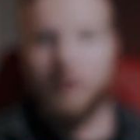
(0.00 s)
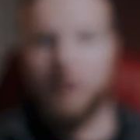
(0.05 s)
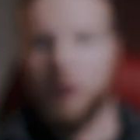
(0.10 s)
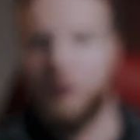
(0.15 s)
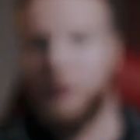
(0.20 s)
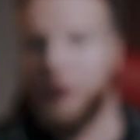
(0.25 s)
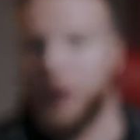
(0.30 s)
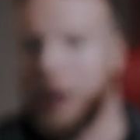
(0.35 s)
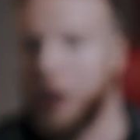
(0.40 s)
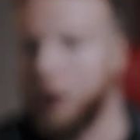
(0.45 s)
the
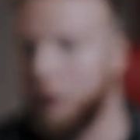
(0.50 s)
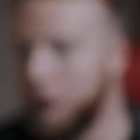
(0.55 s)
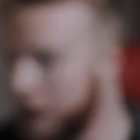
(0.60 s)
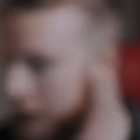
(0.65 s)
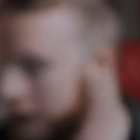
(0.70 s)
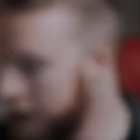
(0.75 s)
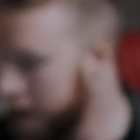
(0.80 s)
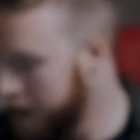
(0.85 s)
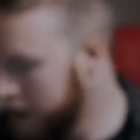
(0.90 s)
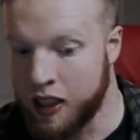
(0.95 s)
video.
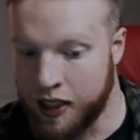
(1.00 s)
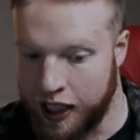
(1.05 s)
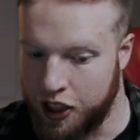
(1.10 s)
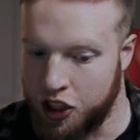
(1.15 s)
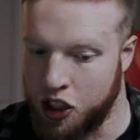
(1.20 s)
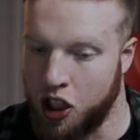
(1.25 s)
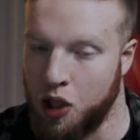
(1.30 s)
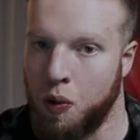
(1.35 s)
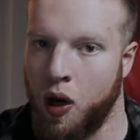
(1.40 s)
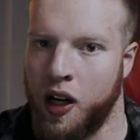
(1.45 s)
That's
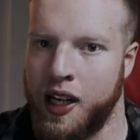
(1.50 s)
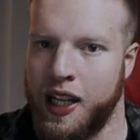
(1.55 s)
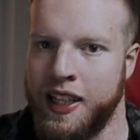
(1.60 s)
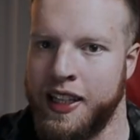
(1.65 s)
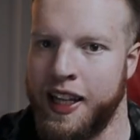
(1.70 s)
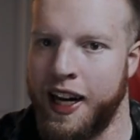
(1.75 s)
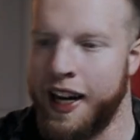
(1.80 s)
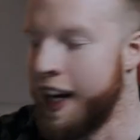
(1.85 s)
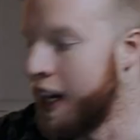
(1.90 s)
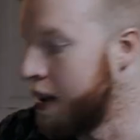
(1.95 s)
a good one. And
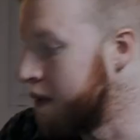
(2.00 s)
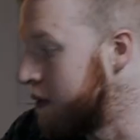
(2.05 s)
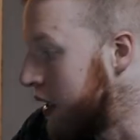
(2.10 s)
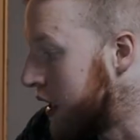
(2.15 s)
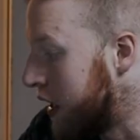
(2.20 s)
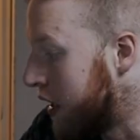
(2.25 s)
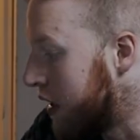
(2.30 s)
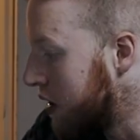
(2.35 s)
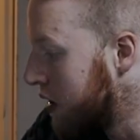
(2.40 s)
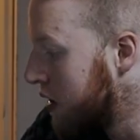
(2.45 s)
then I have
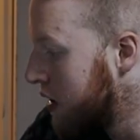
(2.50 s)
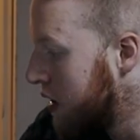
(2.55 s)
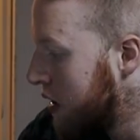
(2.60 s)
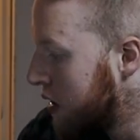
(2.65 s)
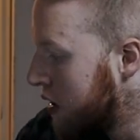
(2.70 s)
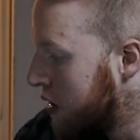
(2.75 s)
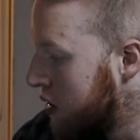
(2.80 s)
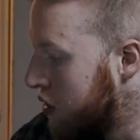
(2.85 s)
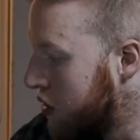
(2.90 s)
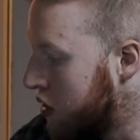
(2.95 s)

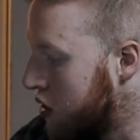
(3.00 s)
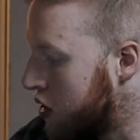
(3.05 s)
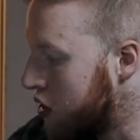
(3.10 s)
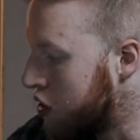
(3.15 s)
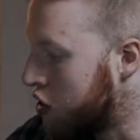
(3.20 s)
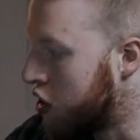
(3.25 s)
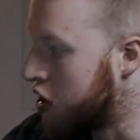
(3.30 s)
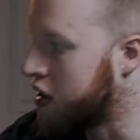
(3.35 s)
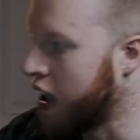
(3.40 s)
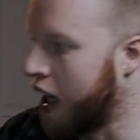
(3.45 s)

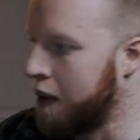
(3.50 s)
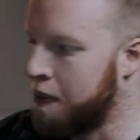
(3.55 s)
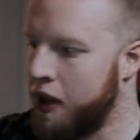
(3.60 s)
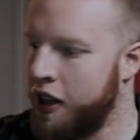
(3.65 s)
just type